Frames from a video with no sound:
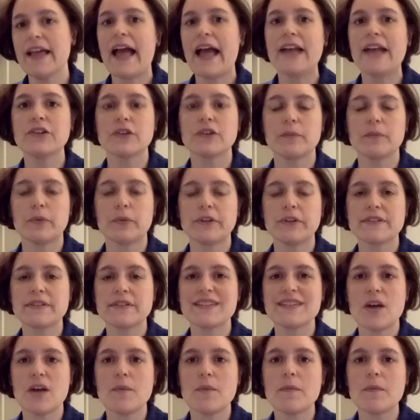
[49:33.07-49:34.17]
and you can put
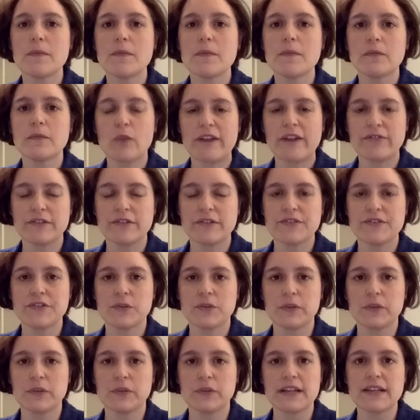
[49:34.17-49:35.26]
some reference
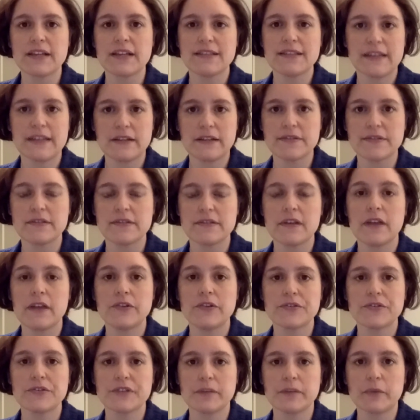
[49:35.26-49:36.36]
to it a sentence in
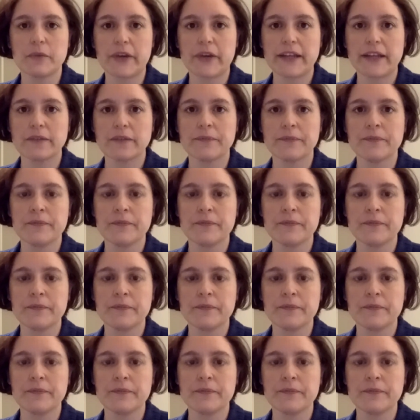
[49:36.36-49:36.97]
your summary